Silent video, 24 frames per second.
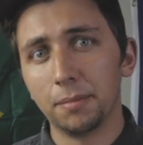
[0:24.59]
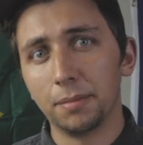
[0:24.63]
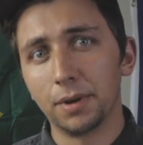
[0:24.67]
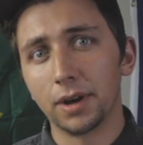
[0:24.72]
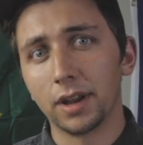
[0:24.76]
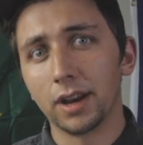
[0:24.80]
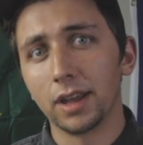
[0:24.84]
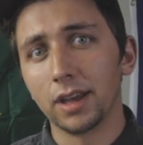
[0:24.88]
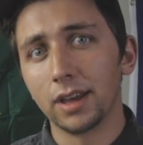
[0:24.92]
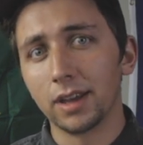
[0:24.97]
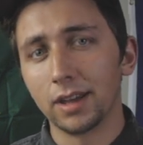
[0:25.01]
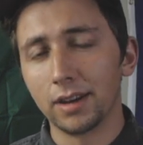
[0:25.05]

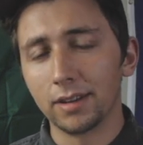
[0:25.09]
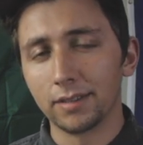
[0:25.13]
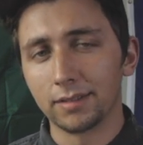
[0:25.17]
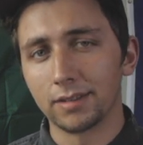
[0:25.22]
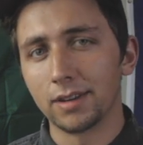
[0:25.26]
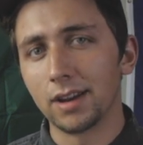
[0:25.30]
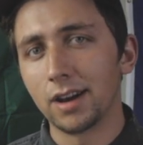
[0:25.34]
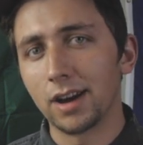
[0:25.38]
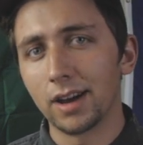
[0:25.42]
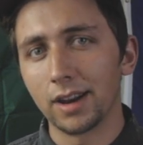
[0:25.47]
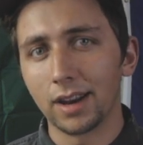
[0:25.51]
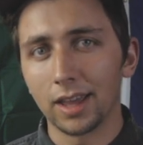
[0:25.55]
but it is
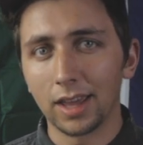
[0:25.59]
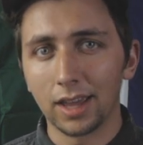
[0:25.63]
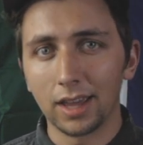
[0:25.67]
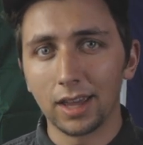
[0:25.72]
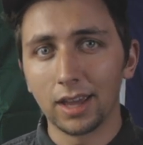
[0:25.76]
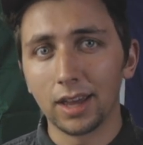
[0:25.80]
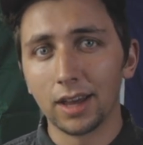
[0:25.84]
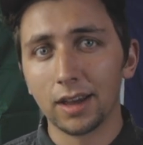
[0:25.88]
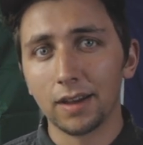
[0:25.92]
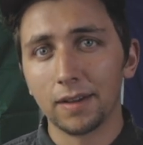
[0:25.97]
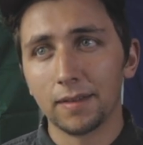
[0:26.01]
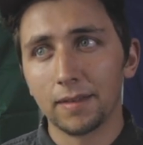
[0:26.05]
not
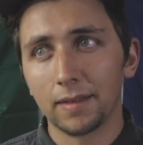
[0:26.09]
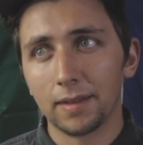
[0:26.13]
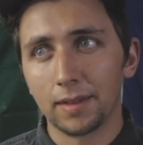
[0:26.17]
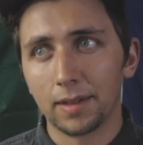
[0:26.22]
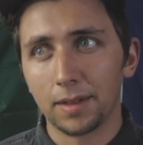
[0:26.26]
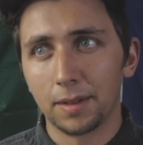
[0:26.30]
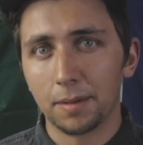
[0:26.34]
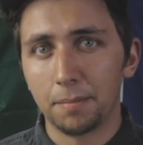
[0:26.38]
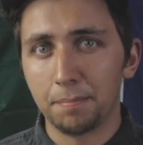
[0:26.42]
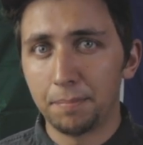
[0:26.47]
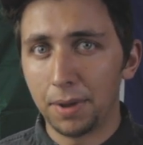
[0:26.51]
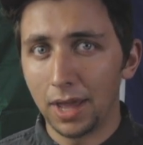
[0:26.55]
a
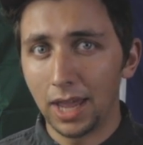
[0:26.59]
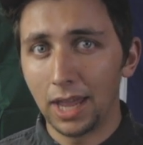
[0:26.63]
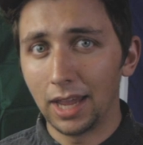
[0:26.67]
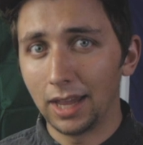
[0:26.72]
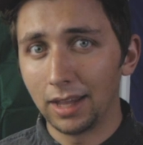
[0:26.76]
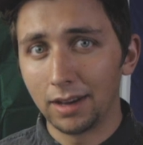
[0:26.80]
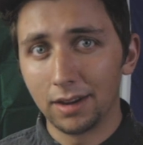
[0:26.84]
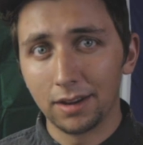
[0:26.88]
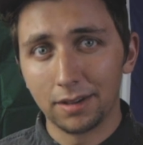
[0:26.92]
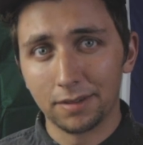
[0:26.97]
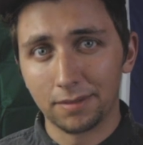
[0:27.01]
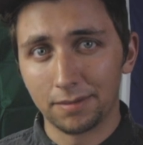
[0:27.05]

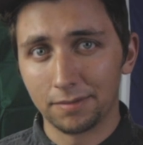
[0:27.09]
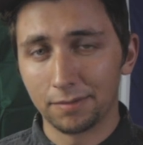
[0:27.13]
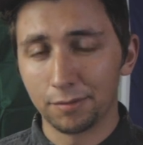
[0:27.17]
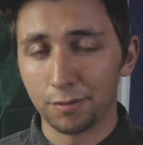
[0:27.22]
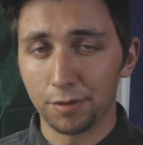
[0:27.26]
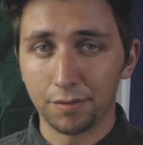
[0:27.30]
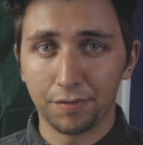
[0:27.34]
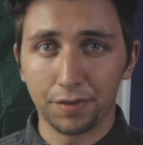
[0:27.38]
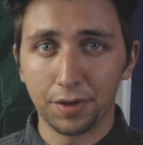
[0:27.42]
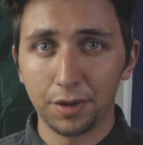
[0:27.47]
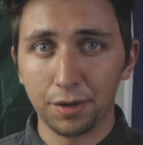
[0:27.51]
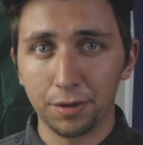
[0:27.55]
paid
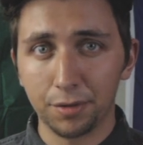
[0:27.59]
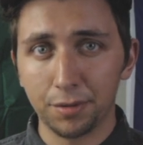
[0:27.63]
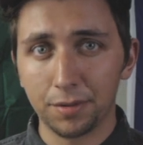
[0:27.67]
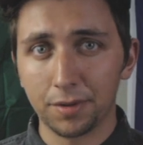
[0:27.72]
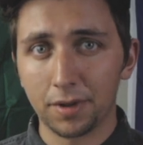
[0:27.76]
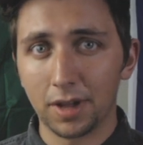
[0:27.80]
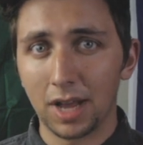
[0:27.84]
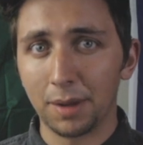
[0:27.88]
review.